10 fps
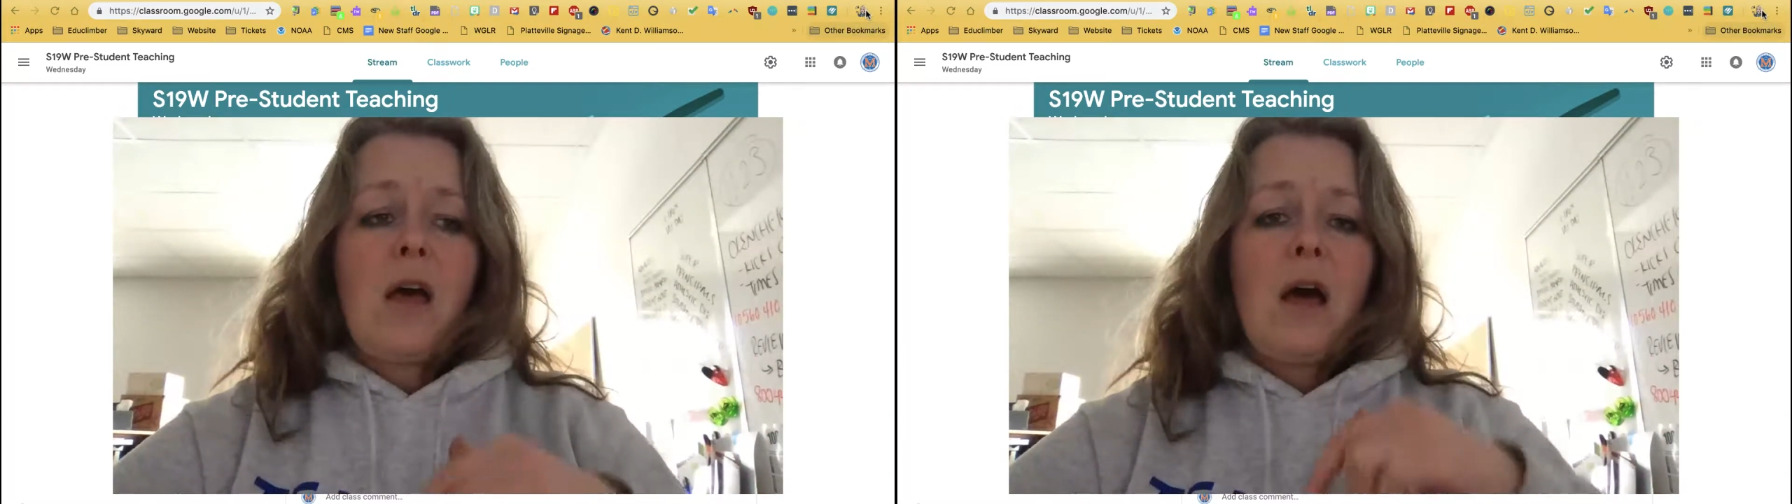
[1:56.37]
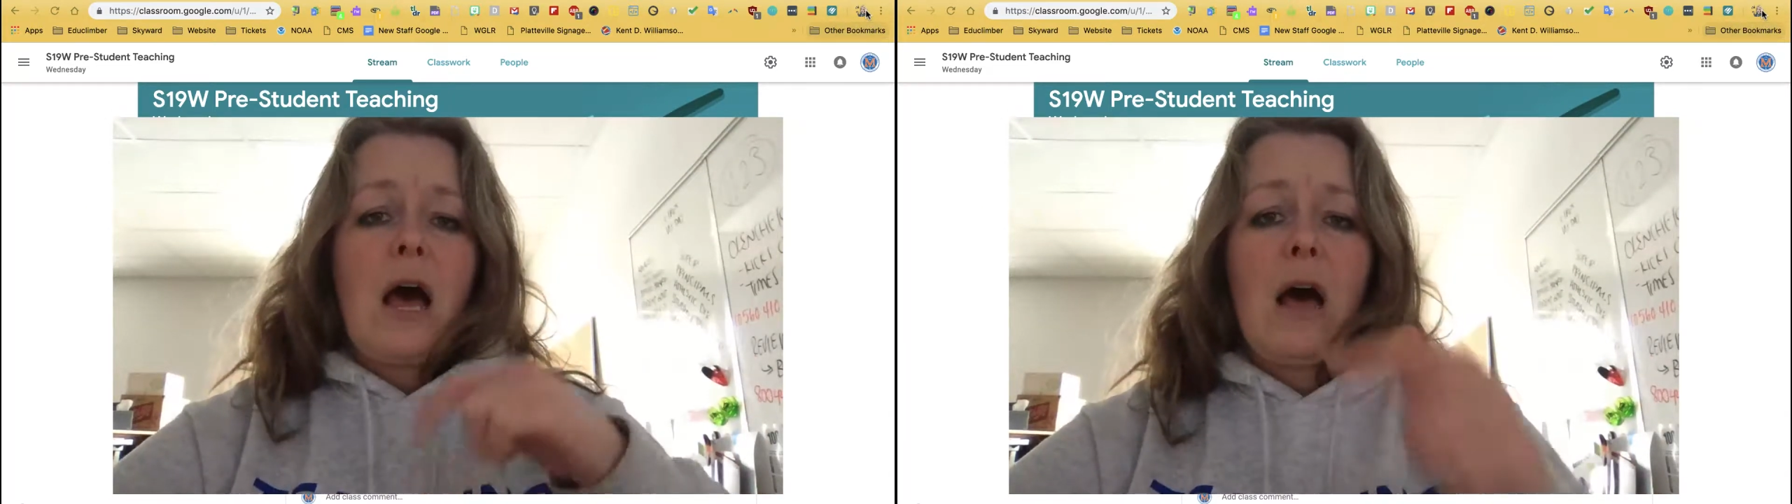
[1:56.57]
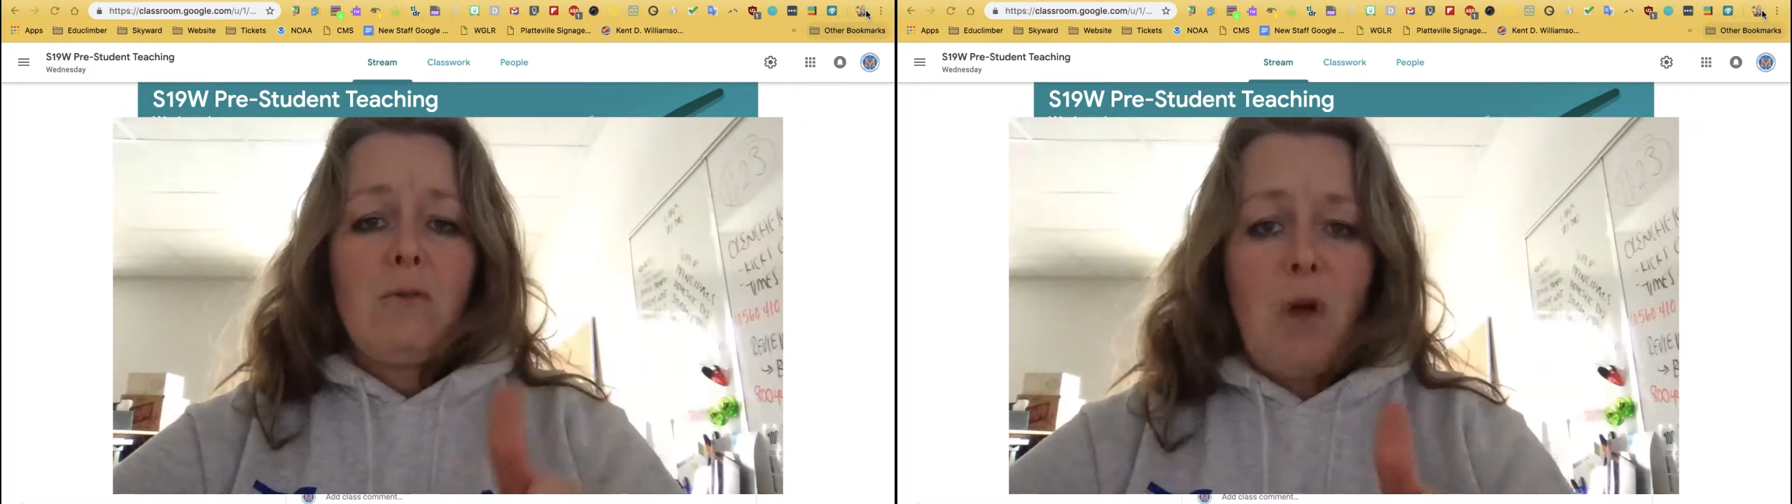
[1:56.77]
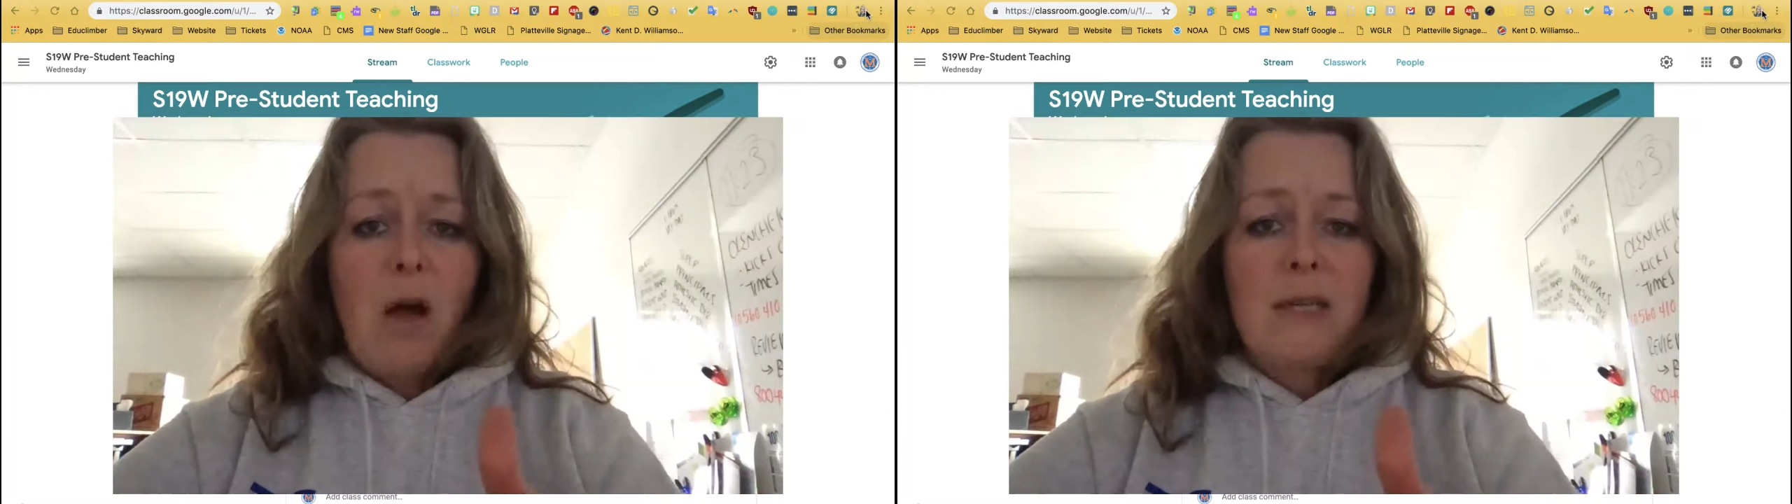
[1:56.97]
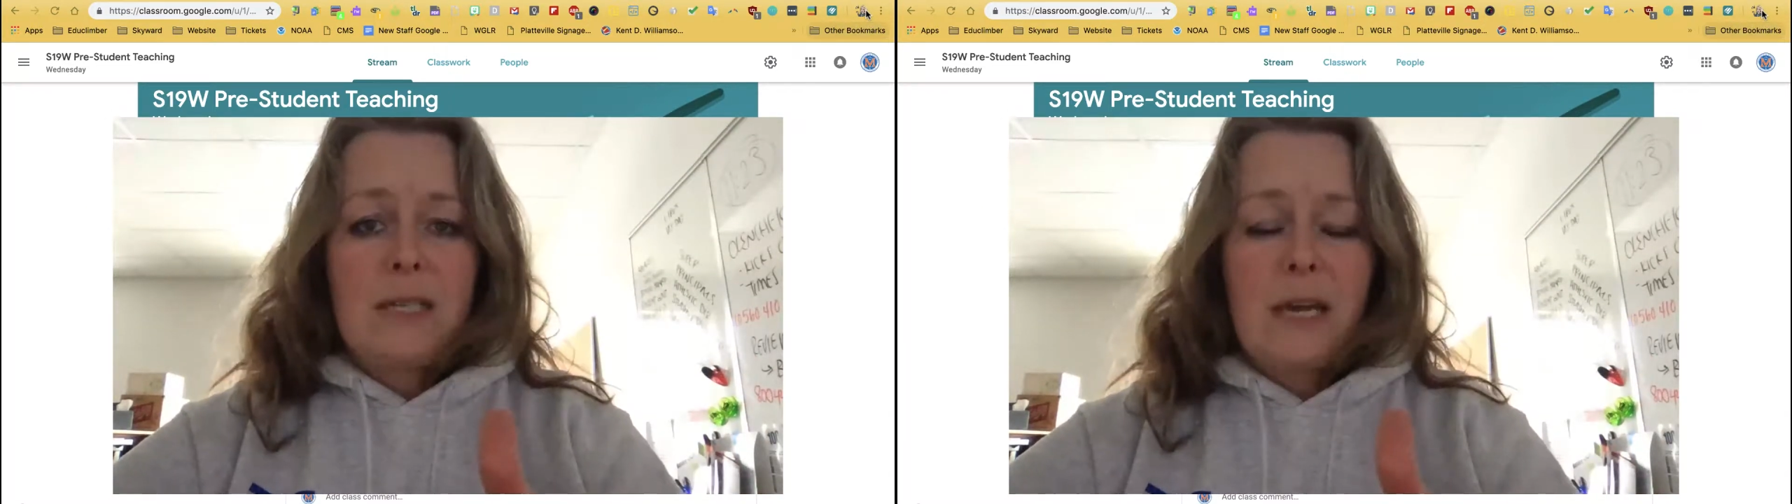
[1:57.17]
how
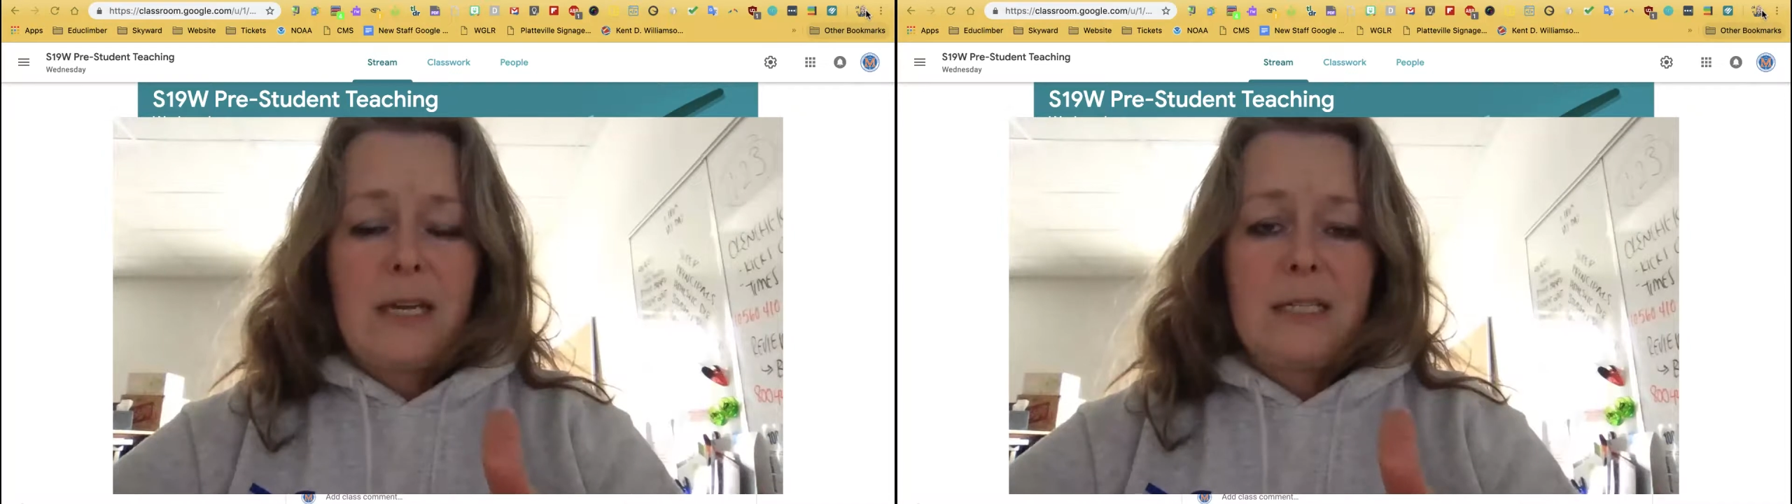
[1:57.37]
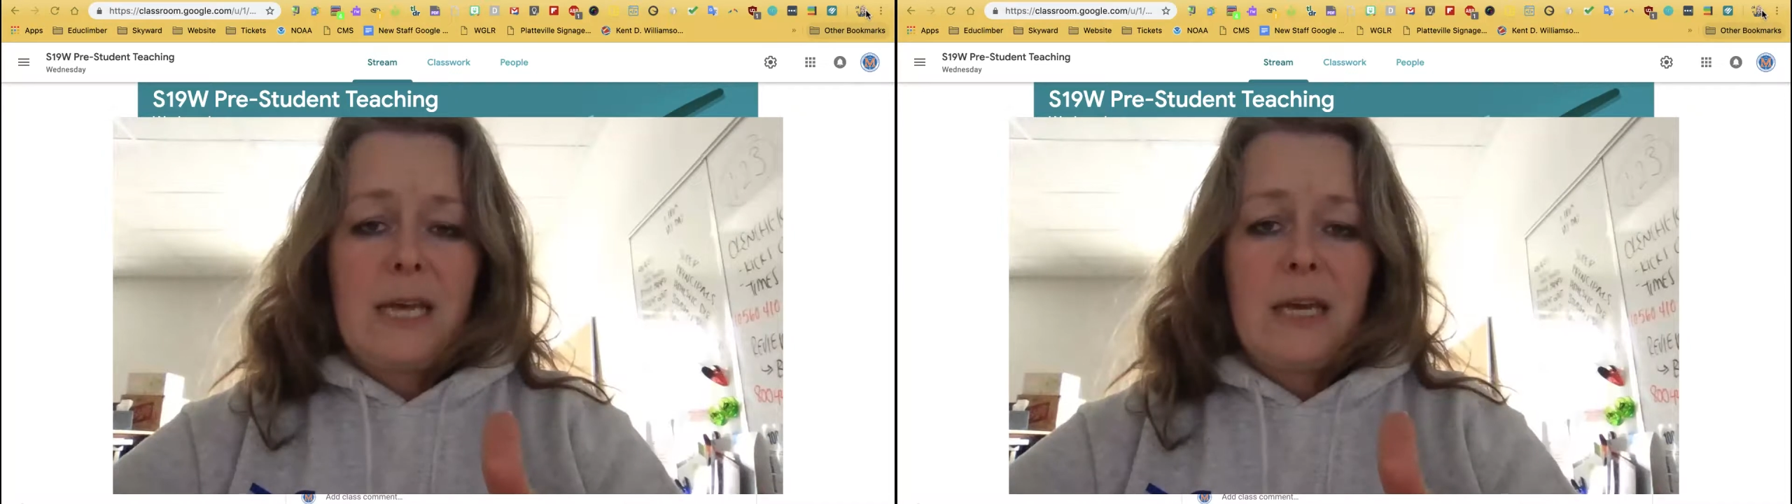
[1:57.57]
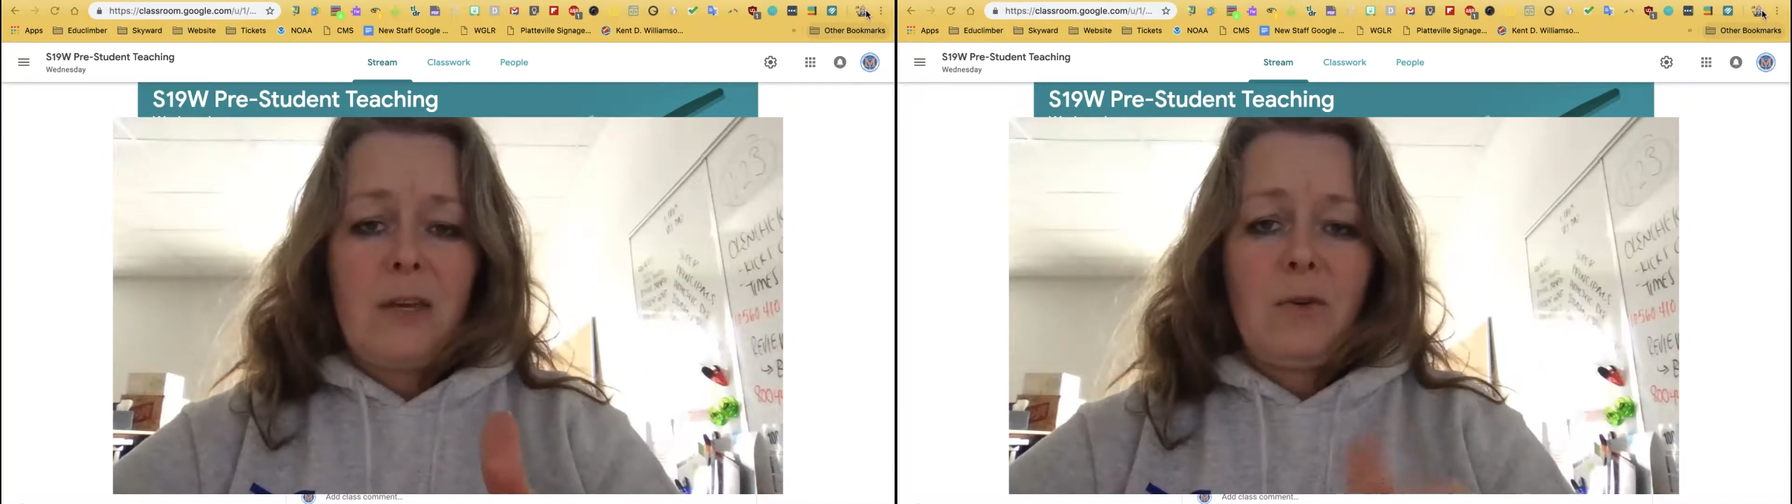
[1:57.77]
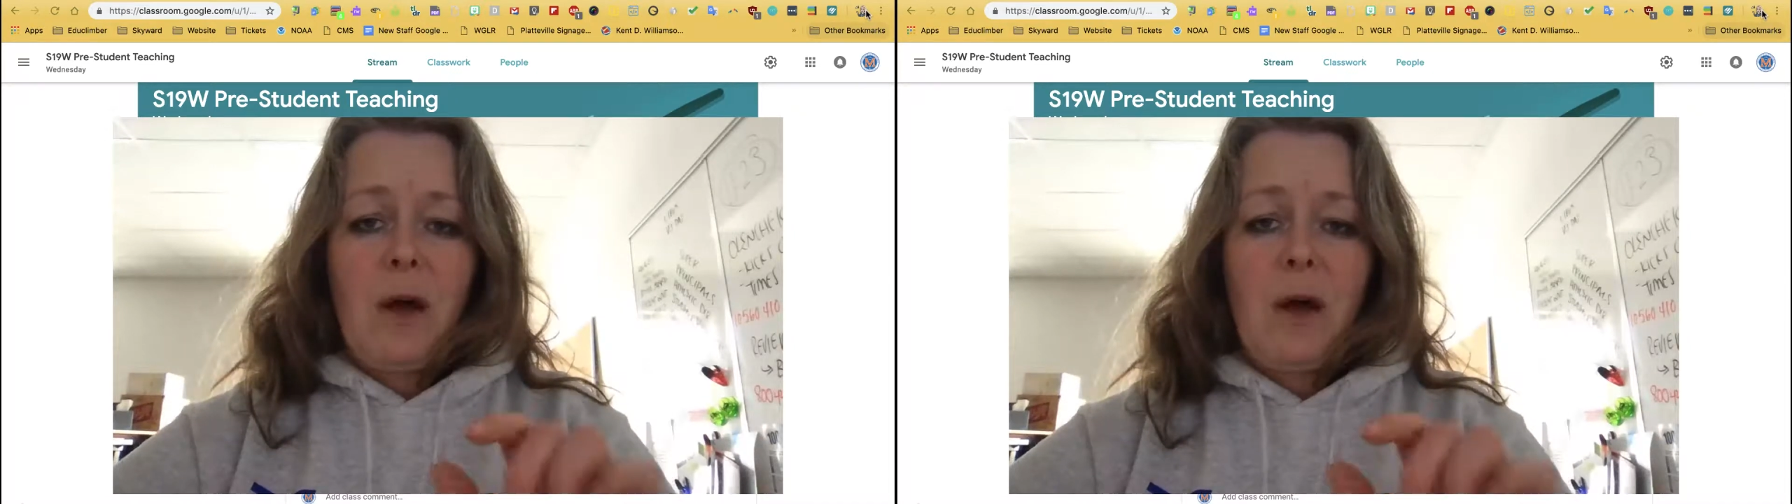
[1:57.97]
long is that going to take you?